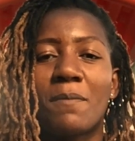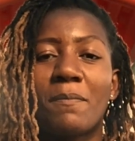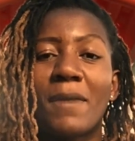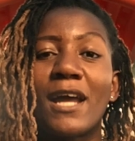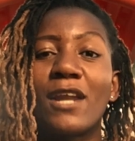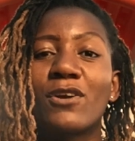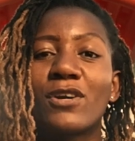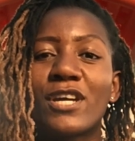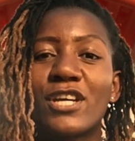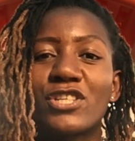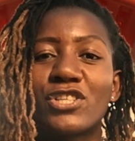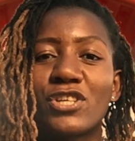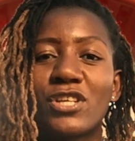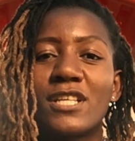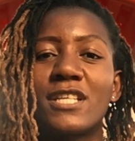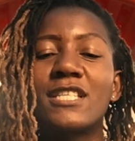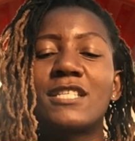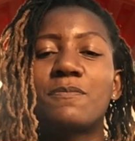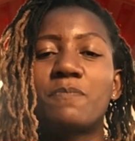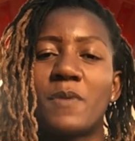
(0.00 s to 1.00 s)
My
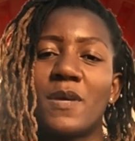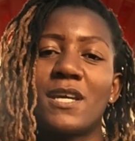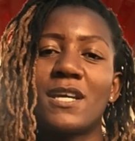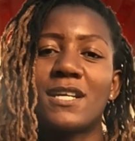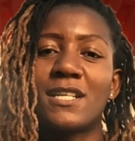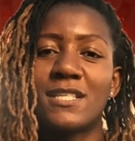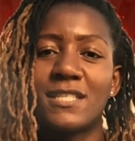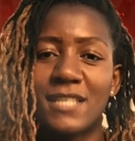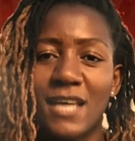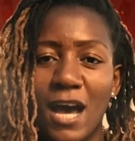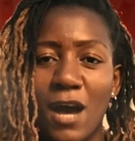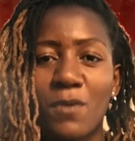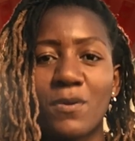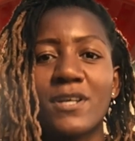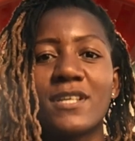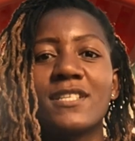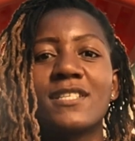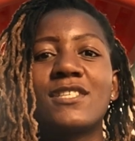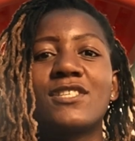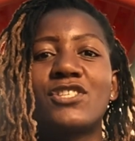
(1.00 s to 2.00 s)
location is Pink
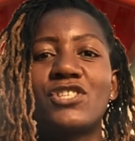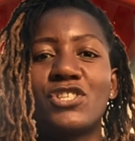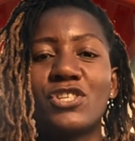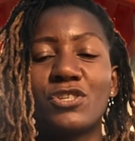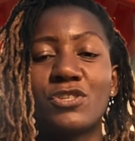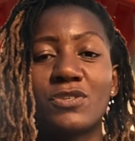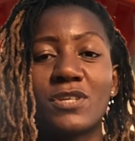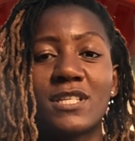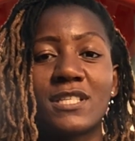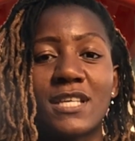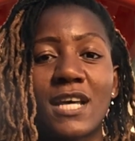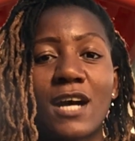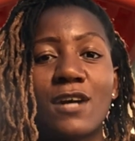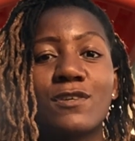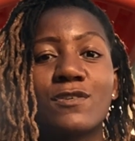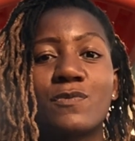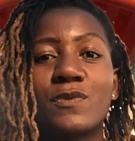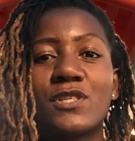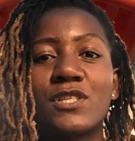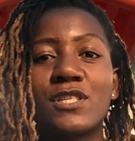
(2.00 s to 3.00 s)
Towers Children's
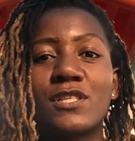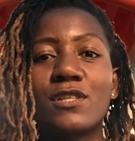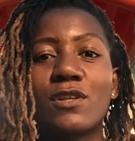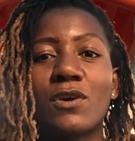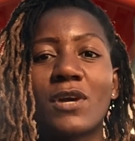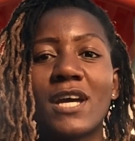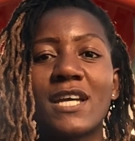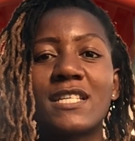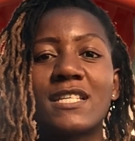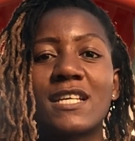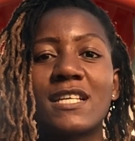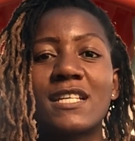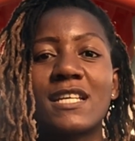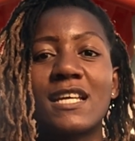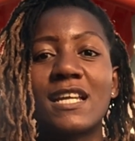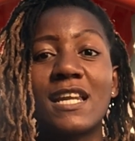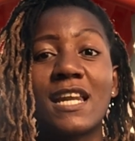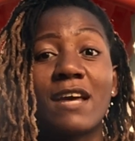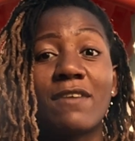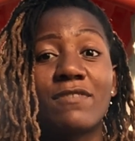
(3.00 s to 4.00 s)
House, which is located
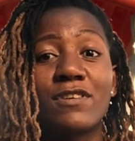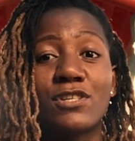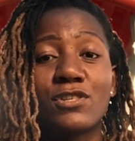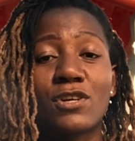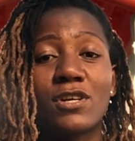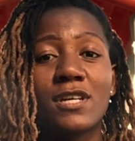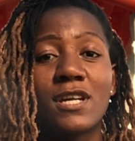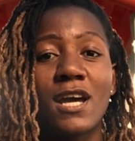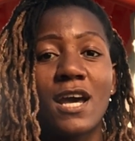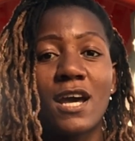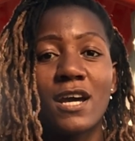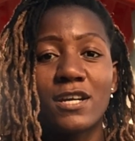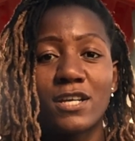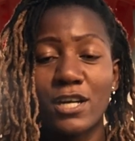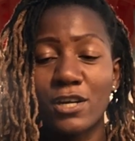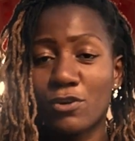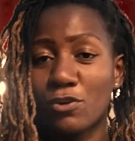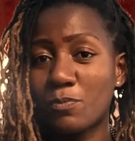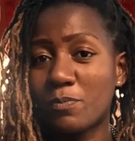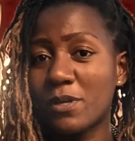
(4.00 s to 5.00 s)
in Lavington,
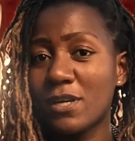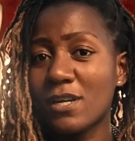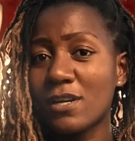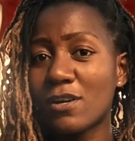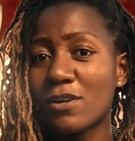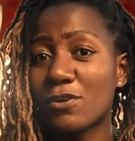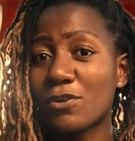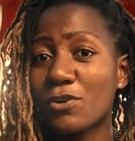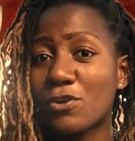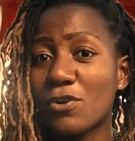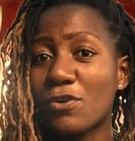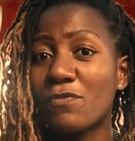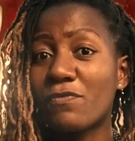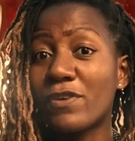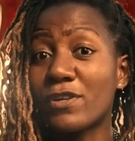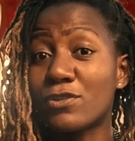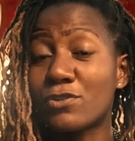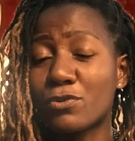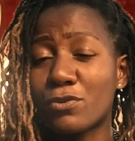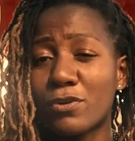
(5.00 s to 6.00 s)
Nairobi on
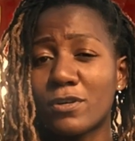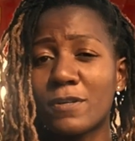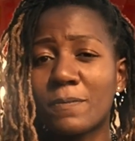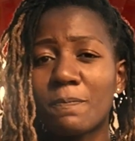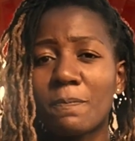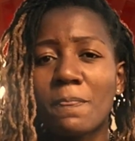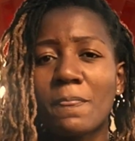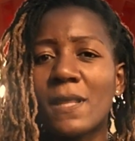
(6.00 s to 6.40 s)
Convent Road.